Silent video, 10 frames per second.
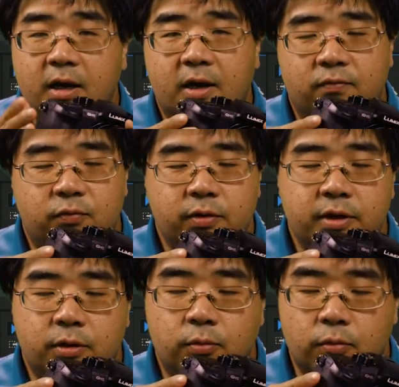have
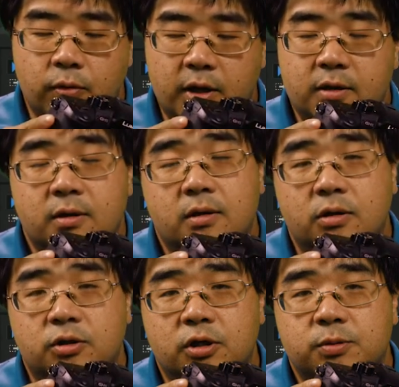really great
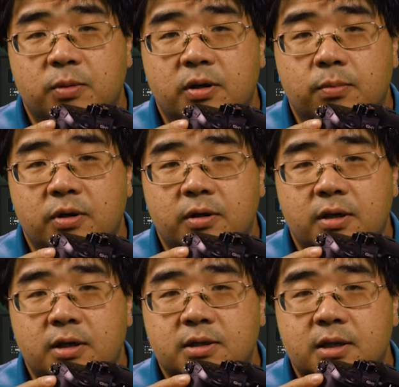adjustment
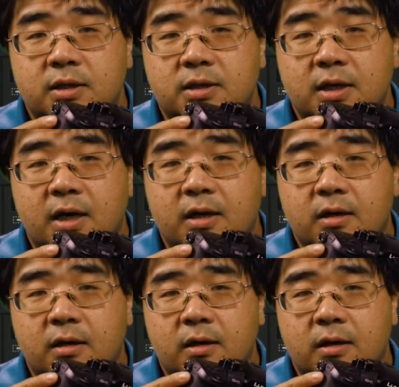abilities inside